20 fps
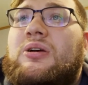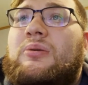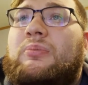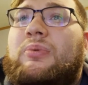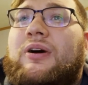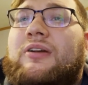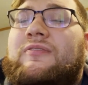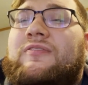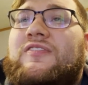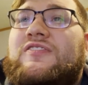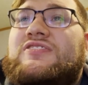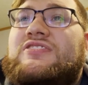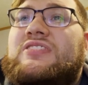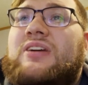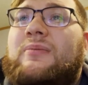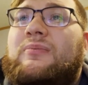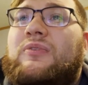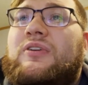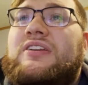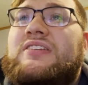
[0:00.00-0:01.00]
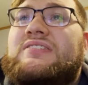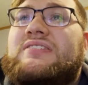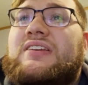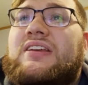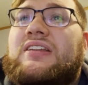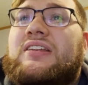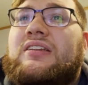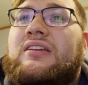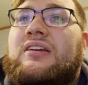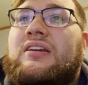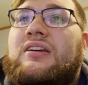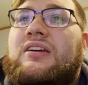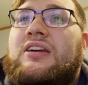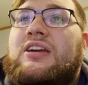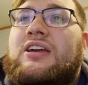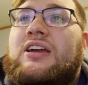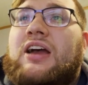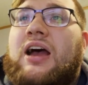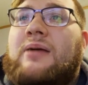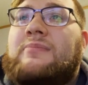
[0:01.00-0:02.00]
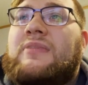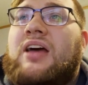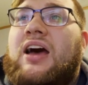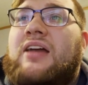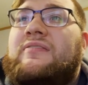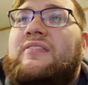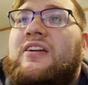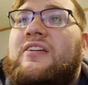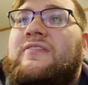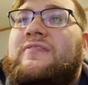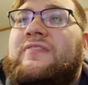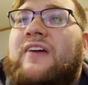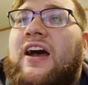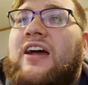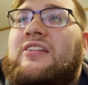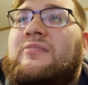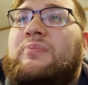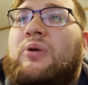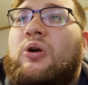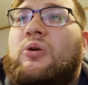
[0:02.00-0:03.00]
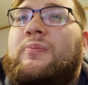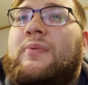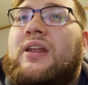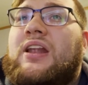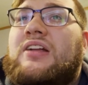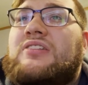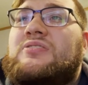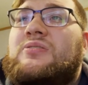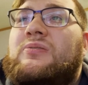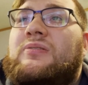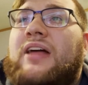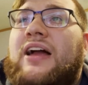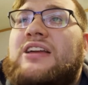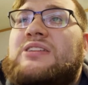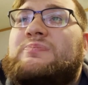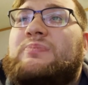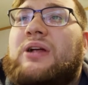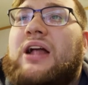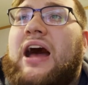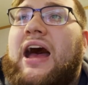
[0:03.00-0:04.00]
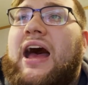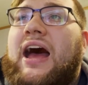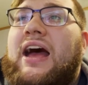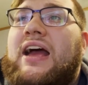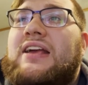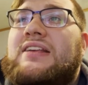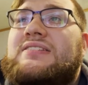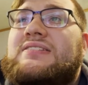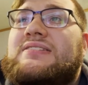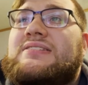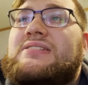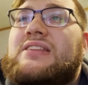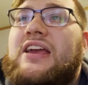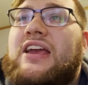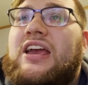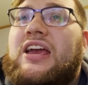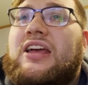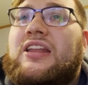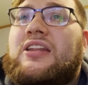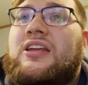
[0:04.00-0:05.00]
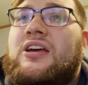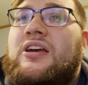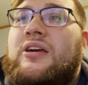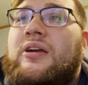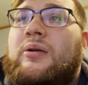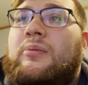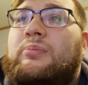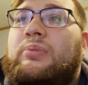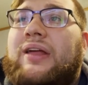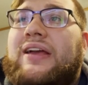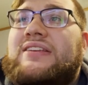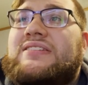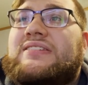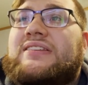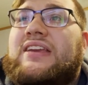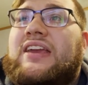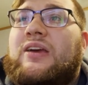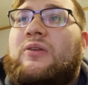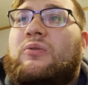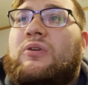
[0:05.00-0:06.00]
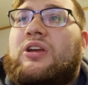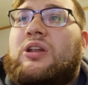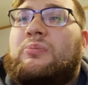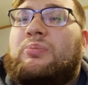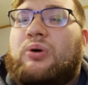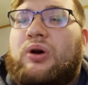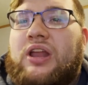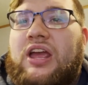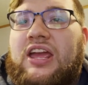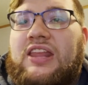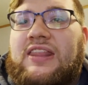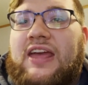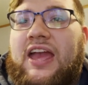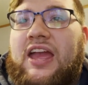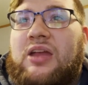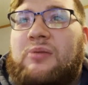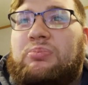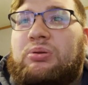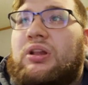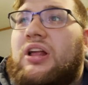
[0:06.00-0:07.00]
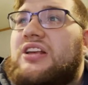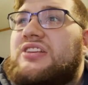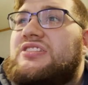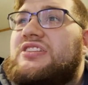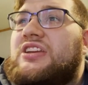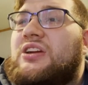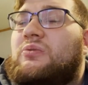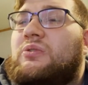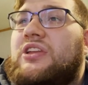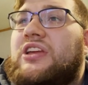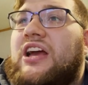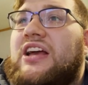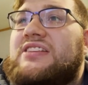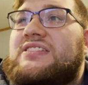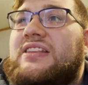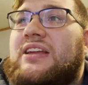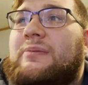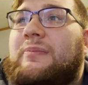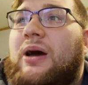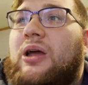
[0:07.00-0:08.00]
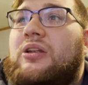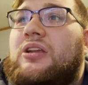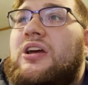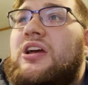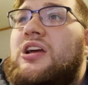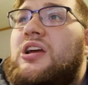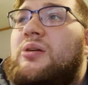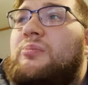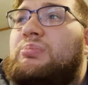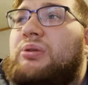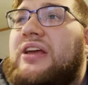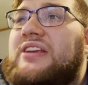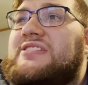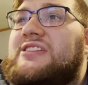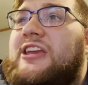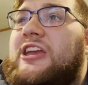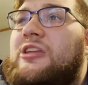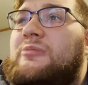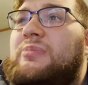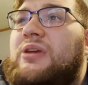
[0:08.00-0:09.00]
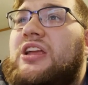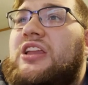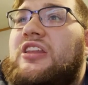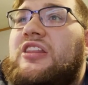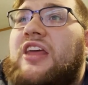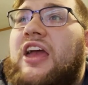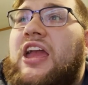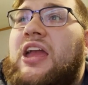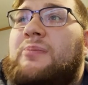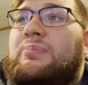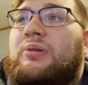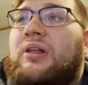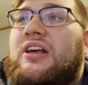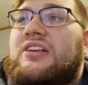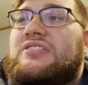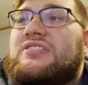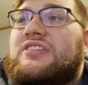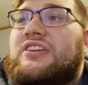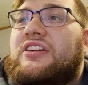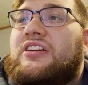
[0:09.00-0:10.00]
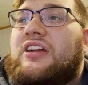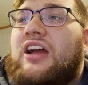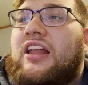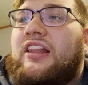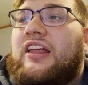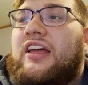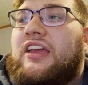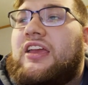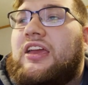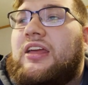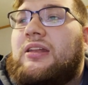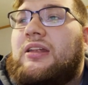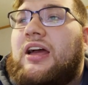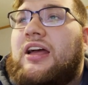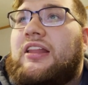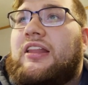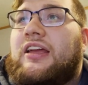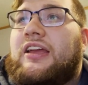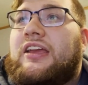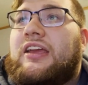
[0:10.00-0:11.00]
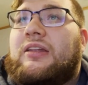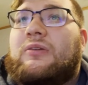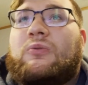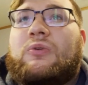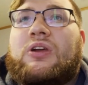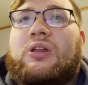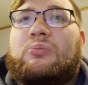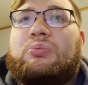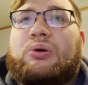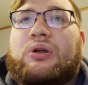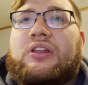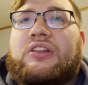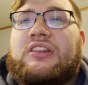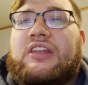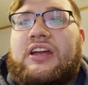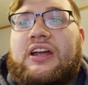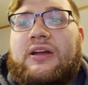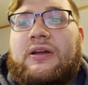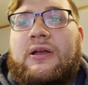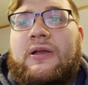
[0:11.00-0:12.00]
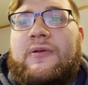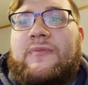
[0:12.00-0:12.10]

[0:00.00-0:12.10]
but for some reason, I'm not very fond of Pokemon on 2 legs, but I stand Blaziken. We're going to put it in the A+ tier. What do you guys think about Blaziken being in the A+ tier? I like it. I like it. We're going to put it there.